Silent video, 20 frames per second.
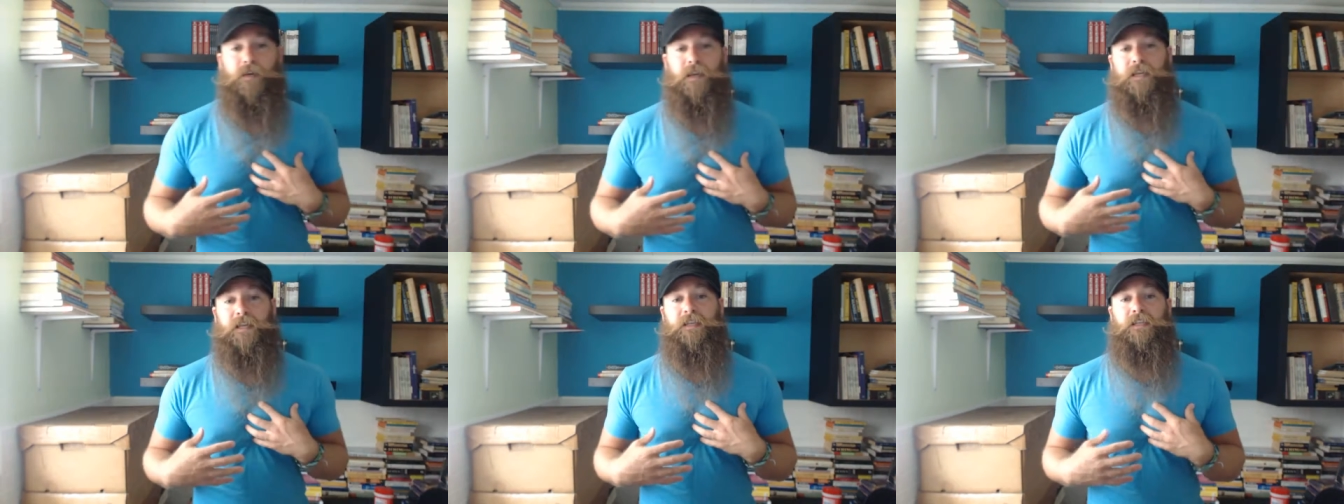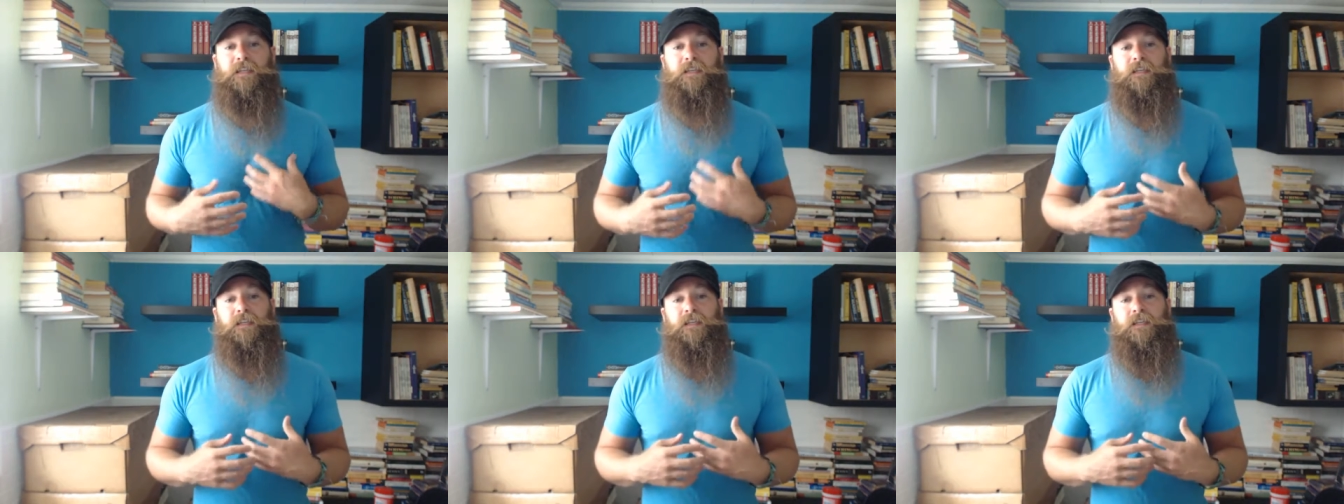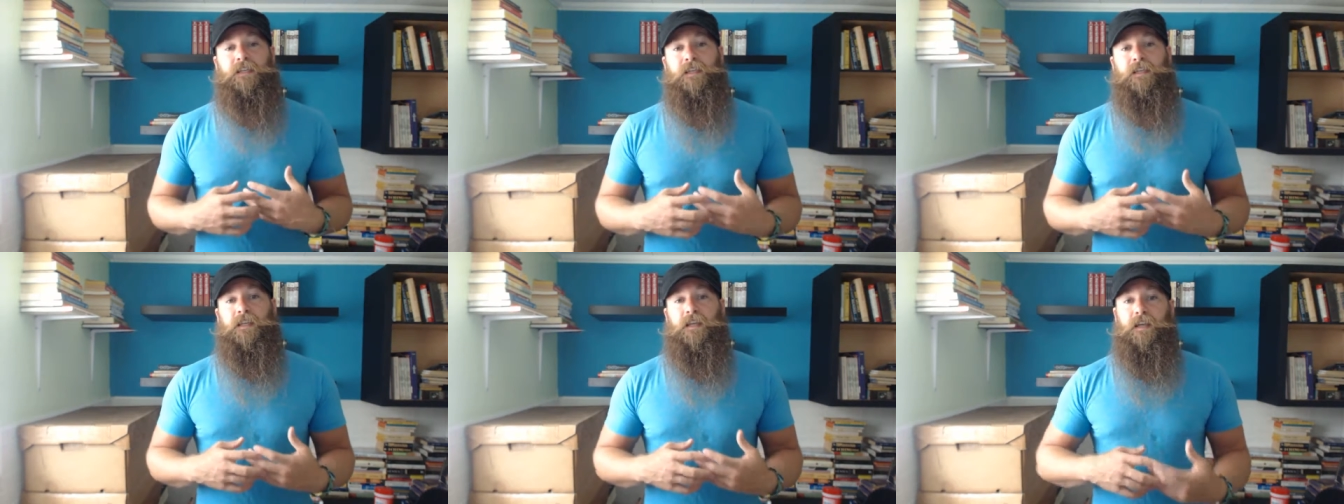read,
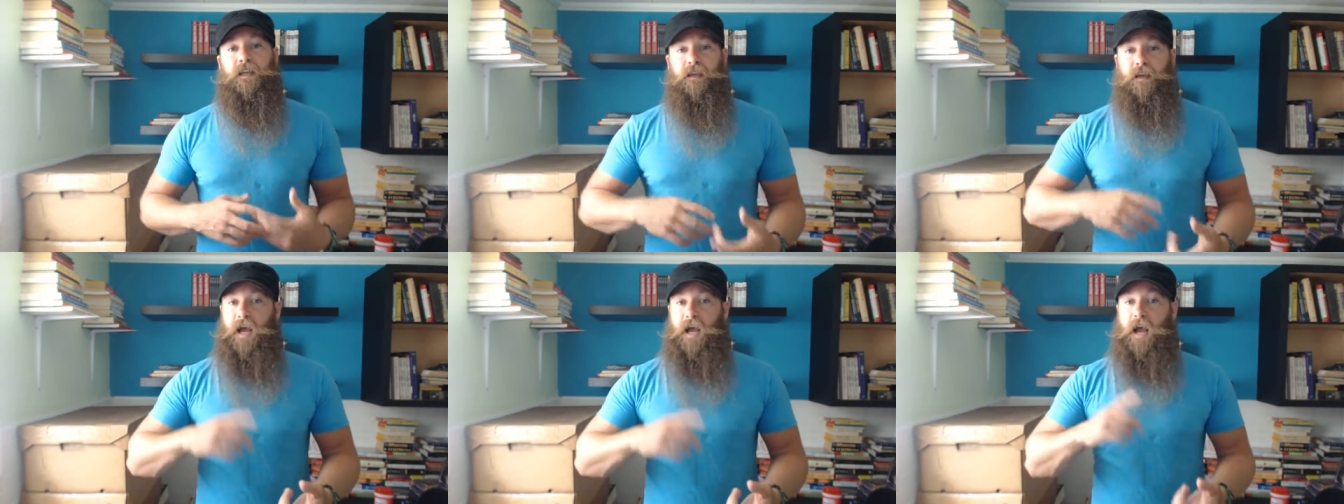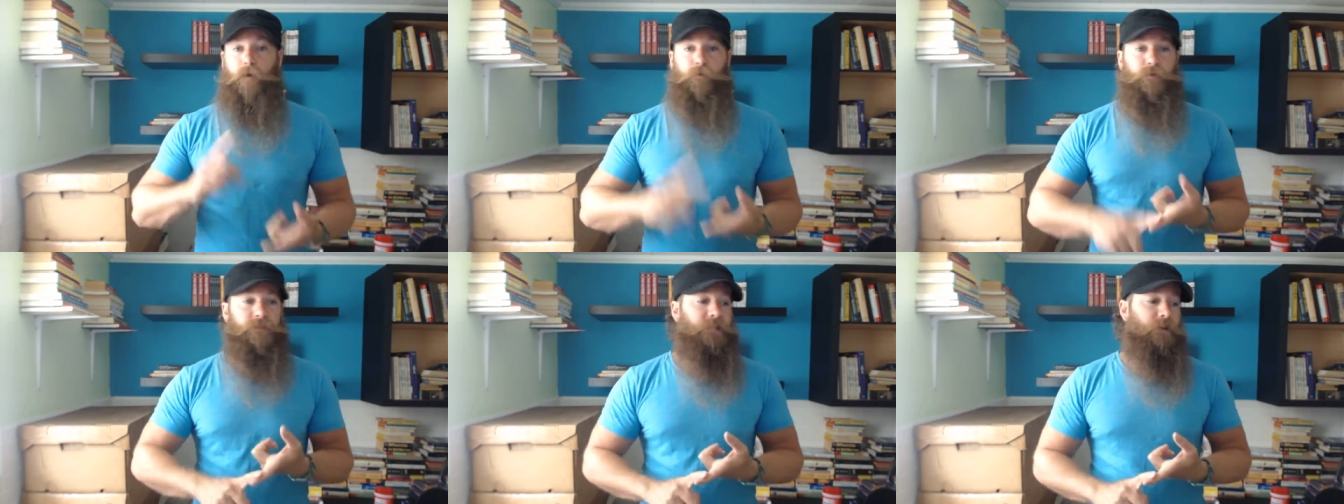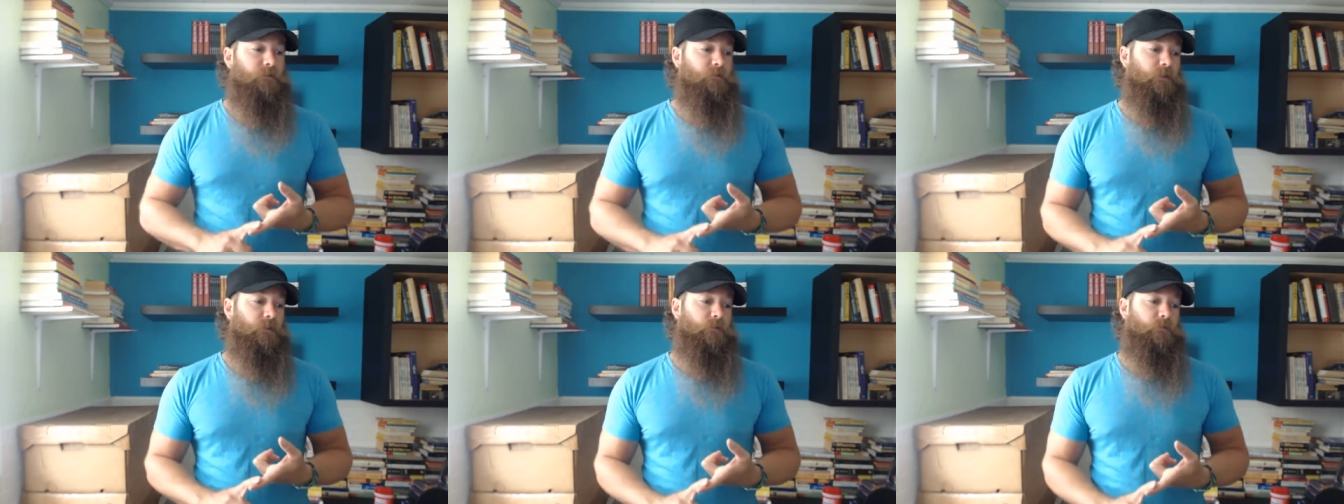I would
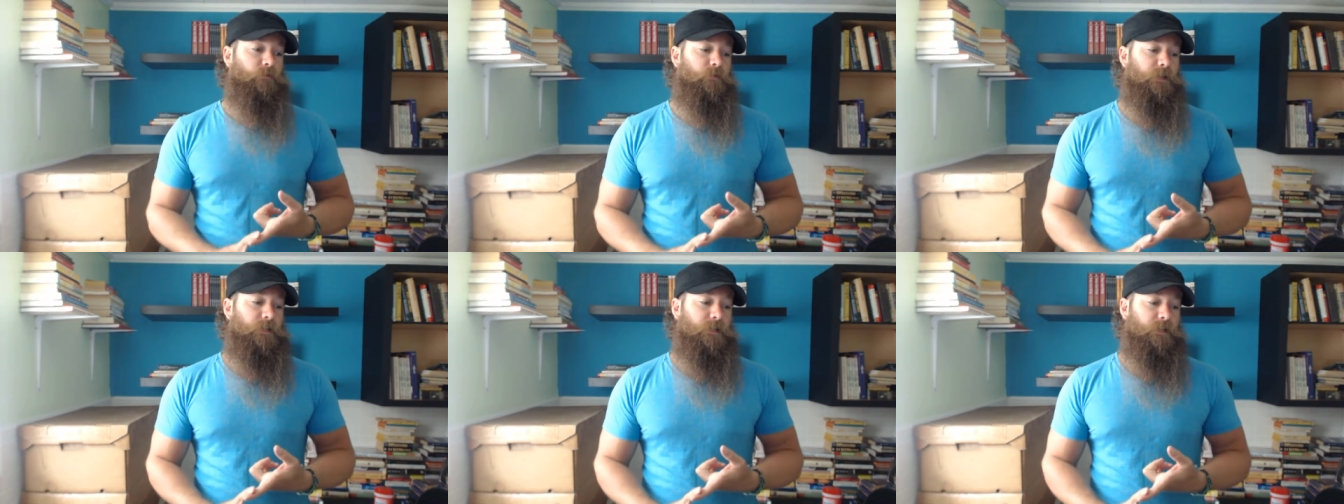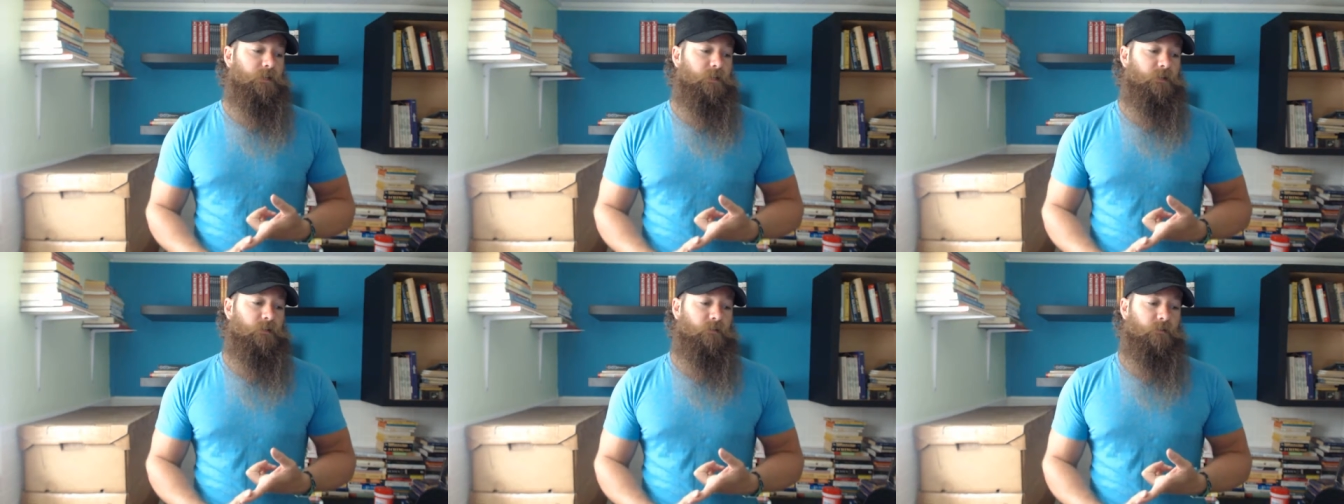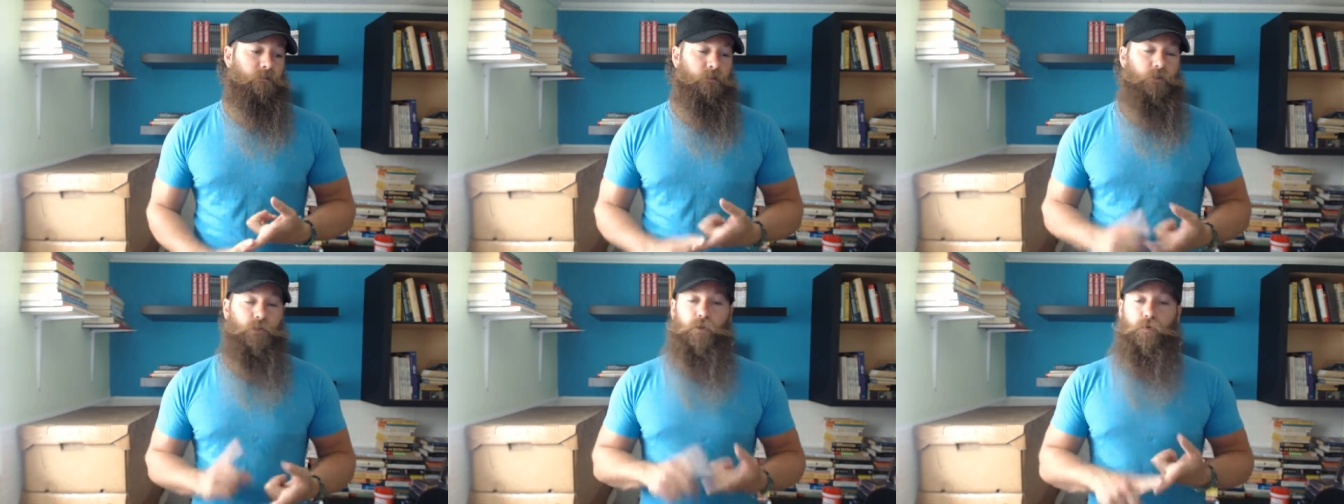definitely read
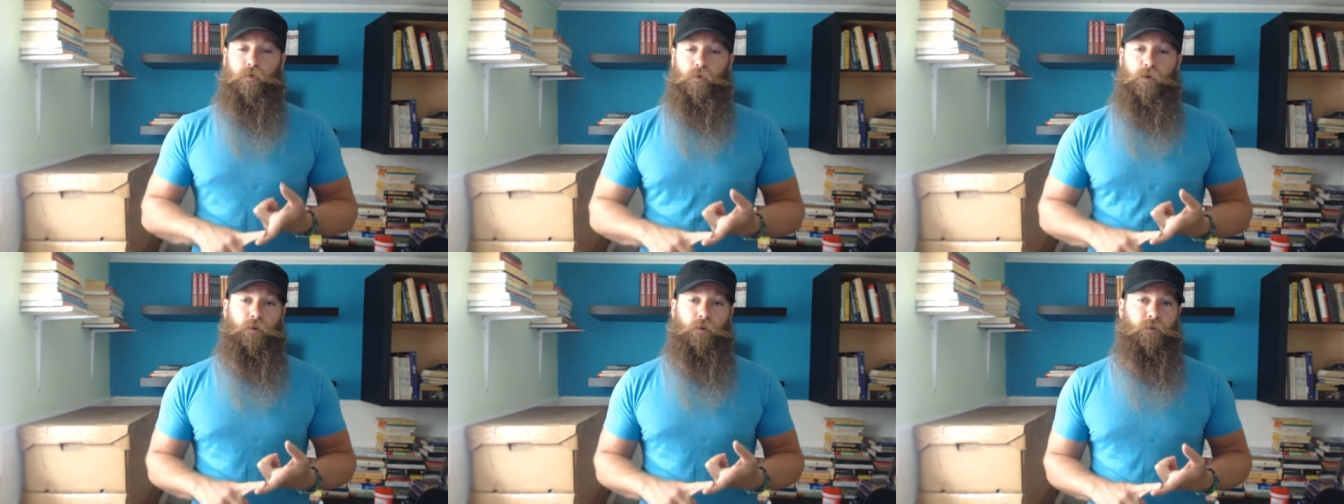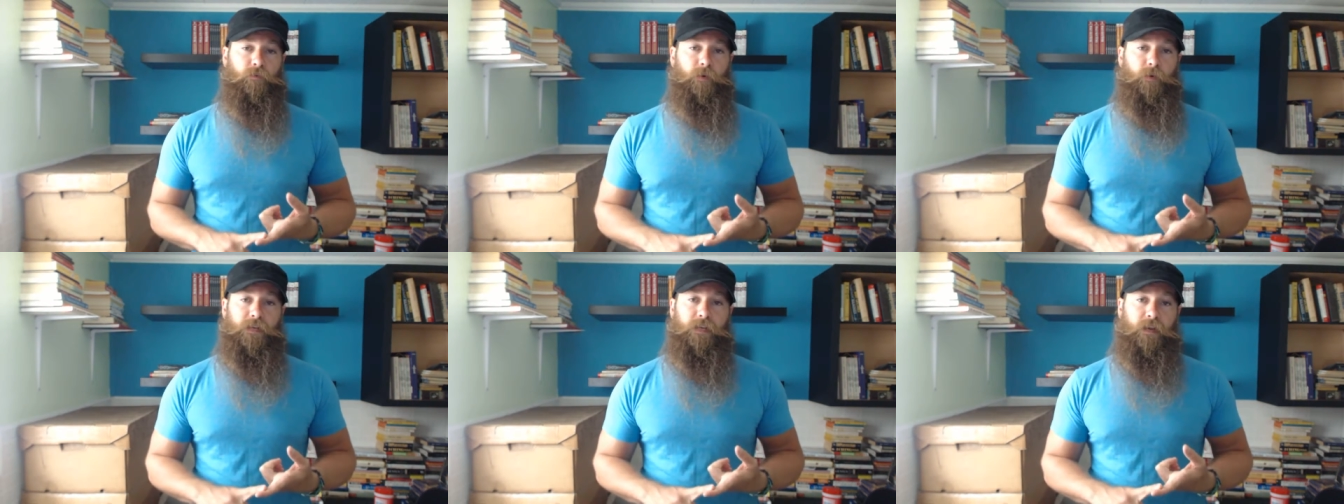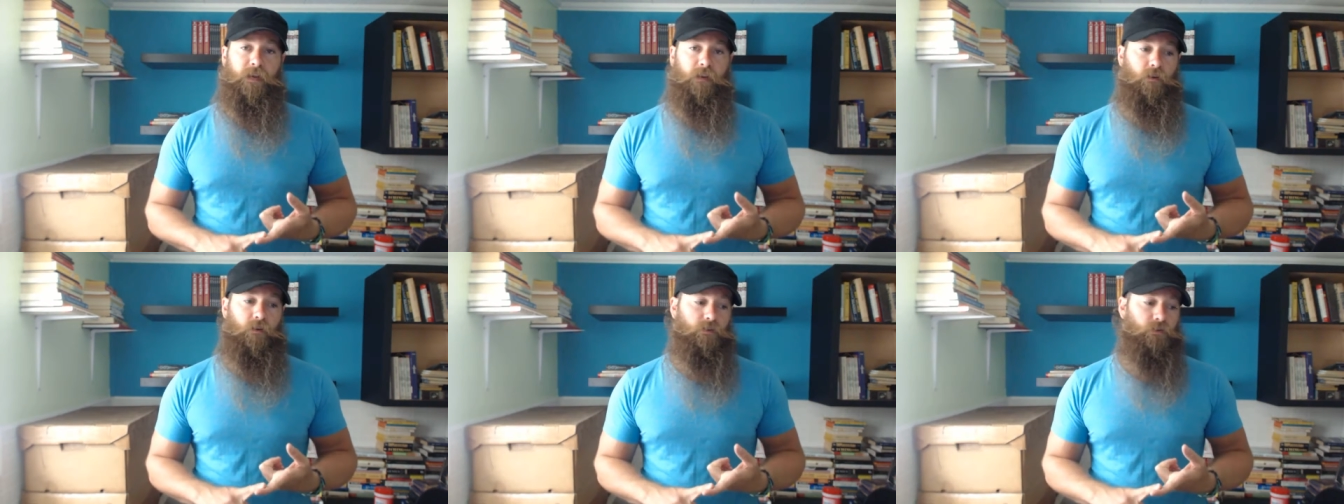New Earth by
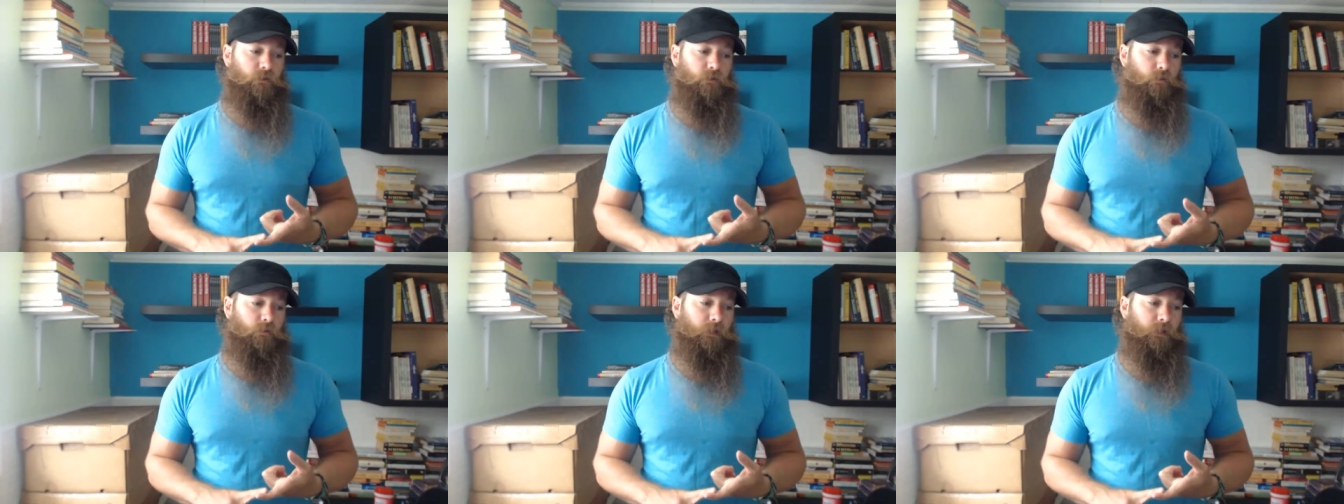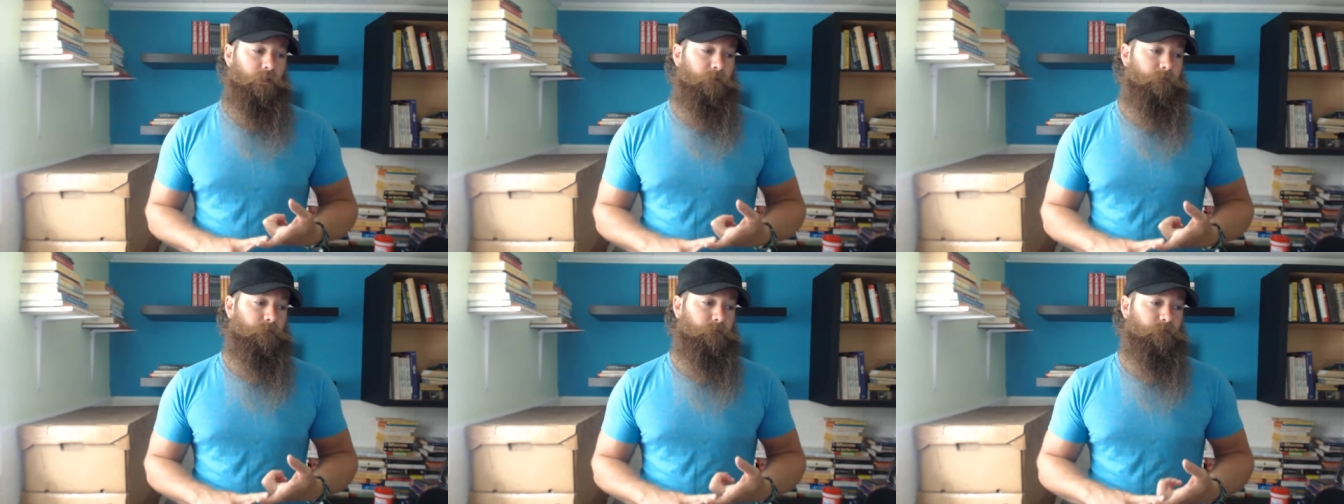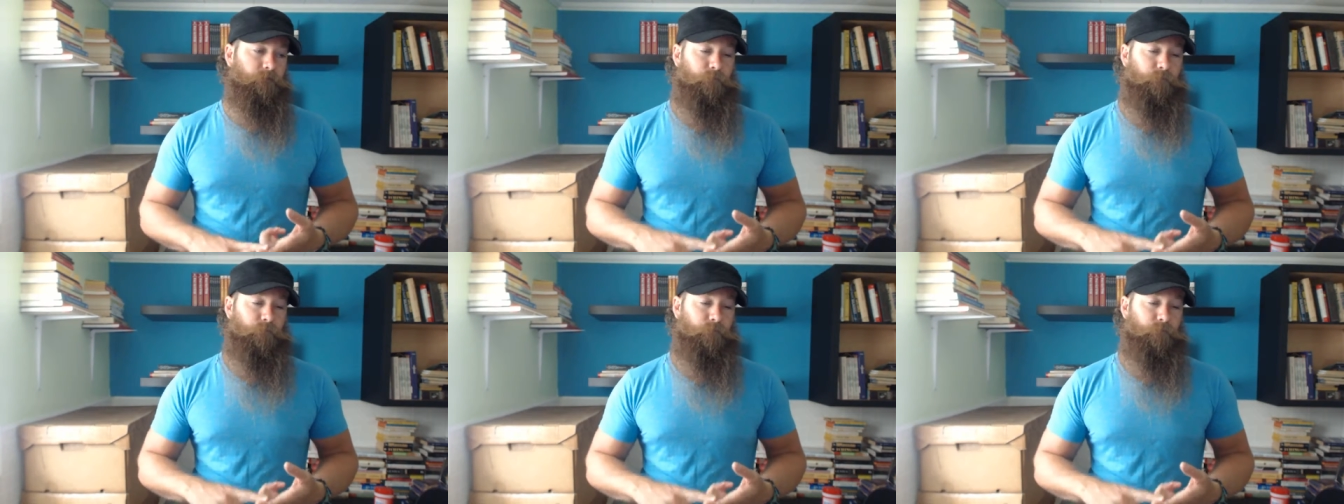Eckhart Tolle,